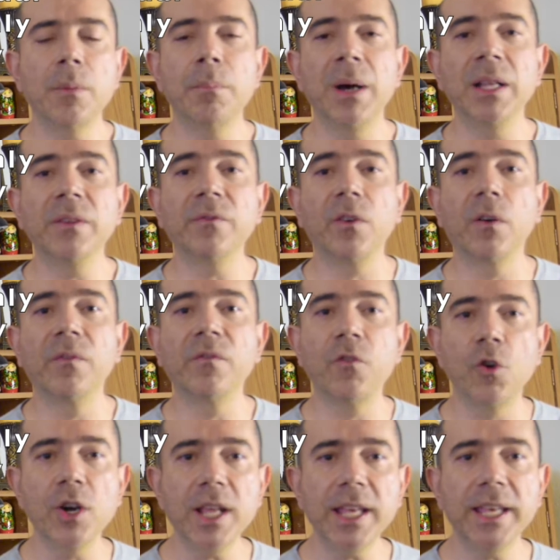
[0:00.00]
a month for
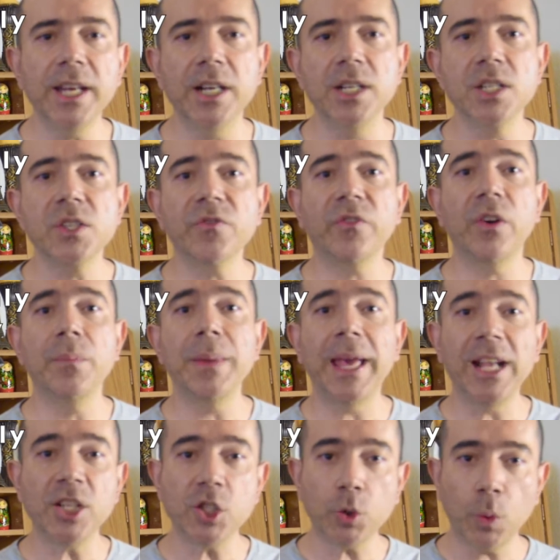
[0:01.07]
40 years from
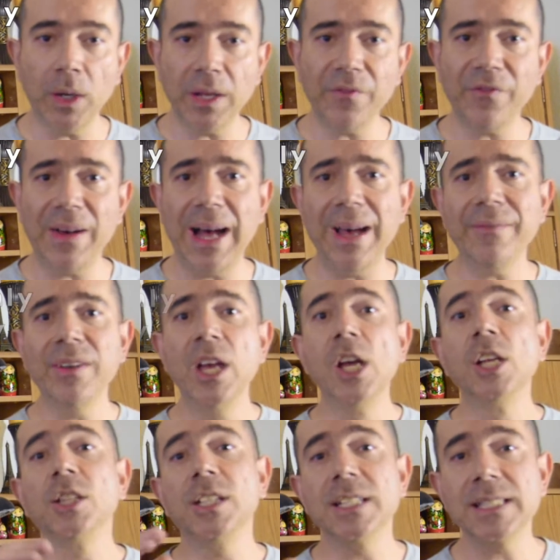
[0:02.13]
age 25
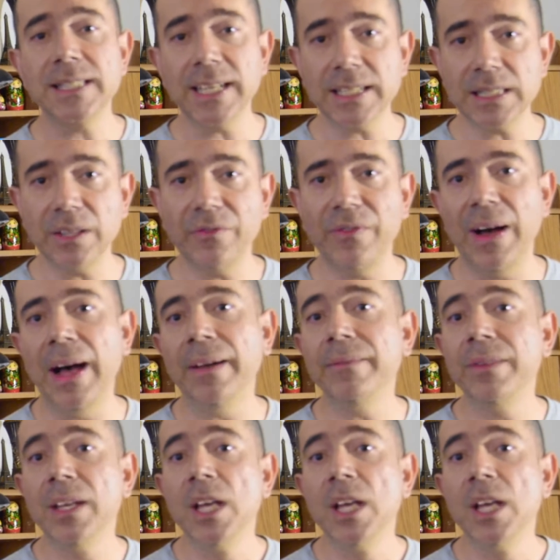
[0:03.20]
to 65,